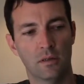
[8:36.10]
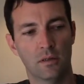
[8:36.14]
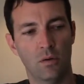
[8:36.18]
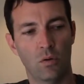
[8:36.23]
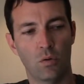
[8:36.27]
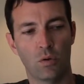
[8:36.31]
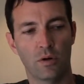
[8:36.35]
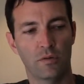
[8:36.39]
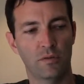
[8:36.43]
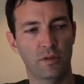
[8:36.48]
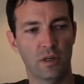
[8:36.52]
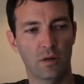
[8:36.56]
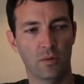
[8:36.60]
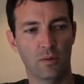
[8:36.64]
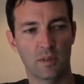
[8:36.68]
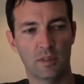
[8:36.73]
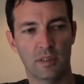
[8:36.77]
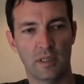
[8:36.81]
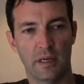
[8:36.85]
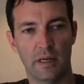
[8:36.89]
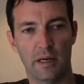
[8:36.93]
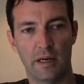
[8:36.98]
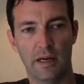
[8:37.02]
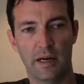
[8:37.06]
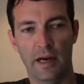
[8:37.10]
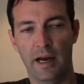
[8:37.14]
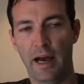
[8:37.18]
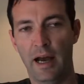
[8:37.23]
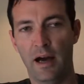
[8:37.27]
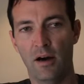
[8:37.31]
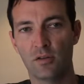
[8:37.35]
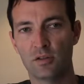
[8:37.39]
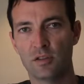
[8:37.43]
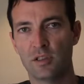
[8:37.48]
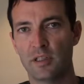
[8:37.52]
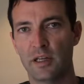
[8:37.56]
Or if there was a
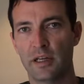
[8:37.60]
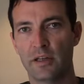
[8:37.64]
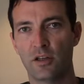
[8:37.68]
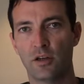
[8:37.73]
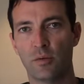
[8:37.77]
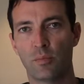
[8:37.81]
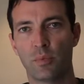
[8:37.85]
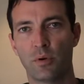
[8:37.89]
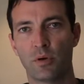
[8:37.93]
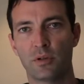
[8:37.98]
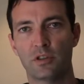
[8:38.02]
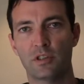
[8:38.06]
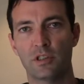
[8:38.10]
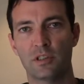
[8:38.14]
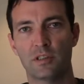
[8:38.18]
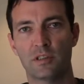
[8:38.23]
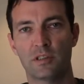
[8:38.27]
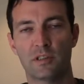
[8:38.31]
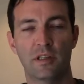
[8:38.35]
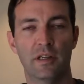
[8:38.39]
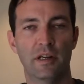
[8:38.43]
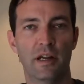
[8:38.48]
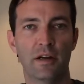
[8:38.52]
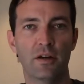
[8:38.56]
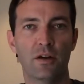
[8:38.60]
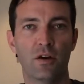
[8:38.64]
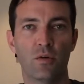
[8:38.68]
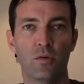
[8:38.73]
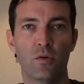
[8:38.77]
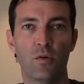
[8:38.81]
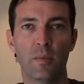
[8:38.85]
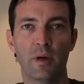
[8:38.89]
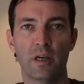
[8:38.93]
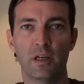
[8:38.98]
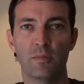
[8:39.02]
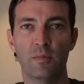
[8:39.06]
house that I could purchase that I know
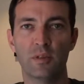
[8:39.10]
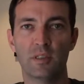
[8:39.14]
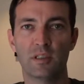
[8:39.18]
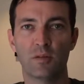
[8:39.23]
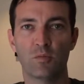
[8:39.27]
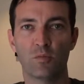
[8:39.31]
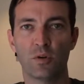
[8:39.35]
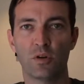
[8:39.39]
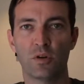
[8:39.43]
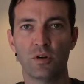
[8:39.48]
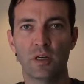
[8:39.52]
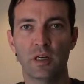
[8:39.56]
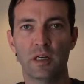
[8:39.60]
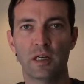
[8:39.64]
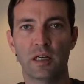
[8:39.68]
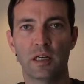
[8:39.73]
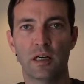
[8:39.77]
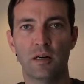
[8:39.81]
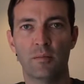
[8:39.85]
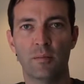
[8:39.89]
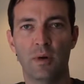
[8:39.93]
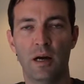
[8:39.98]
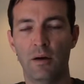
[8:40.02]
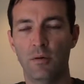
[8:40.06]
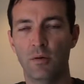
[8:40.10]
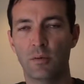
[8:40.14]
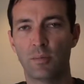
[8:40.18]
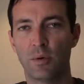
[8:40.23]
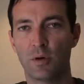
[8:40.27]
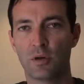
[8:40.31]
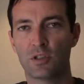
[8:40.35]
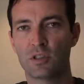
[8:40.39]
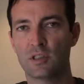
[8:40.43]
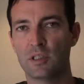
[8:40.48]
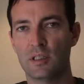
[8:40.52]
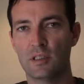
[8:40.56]
will make me some rental income, I would
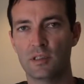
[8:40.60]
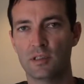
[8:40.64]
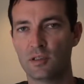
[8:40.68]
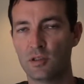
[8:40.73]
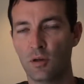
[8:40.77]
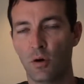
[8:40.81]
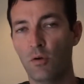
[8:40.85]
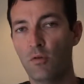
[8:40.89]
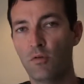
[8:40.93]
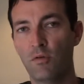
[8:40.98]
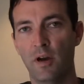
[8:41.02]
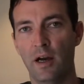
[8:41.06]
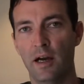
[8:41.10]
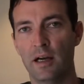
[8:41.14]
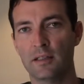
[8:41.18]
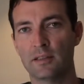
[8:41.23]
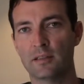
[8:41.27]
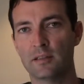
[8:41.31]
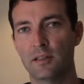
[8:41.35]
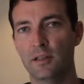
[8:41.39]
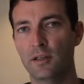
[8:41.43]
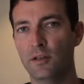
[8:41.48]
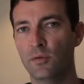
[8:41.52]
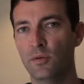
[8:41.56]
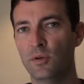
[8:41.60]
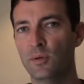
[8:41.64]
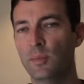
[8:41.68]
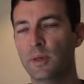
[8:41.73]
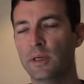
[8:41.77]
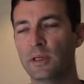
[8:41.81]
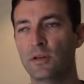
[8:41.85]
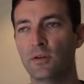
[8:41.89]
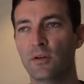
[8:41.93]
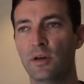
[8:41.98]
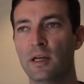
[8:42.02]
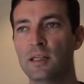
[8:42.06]
purchase it so fast that it would
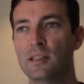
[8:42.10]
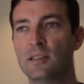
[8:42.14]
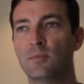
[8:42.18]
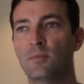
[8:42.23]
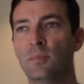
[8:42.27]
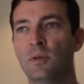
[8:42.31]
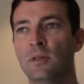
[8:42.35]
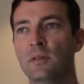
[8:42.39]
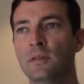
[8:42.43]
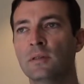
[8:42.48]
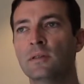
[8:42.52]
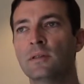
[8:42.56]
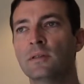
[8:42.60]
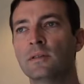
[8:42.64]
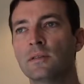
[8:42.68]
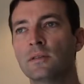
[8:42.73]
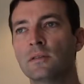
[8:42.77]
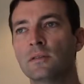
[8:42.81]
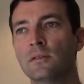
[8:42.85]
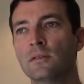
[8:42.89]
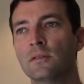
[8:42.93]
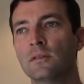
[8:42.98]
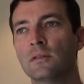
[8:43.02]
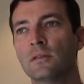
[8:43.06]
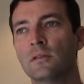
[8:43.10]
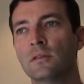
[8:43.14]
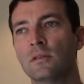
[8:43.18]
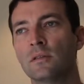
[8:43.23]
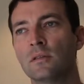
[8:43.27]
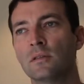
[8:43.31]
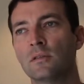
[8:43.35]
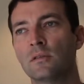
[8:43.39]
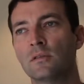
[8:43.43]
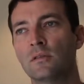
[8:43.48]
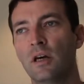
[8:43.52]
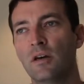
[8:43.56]
make your head spin.
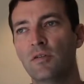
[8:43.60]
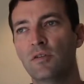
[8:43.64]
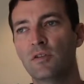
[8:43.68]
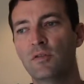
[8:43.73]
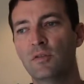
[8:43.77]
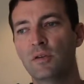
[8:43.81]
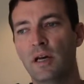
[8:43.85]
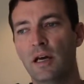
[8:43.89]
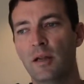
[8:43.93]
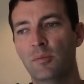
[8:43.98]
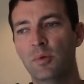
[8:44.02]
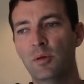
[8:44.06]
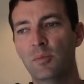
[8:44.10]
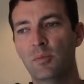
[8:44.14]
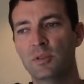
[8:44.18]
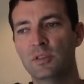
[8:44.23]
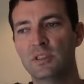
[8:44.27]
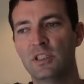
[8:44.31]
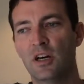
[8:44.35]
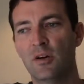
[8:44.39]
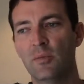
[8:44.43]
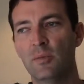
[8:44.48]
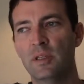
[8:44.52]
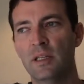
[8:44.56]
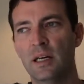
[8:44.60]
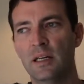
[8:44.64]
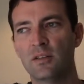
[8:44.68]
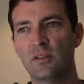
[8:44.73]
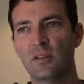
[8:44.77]
I've even had people tell me that.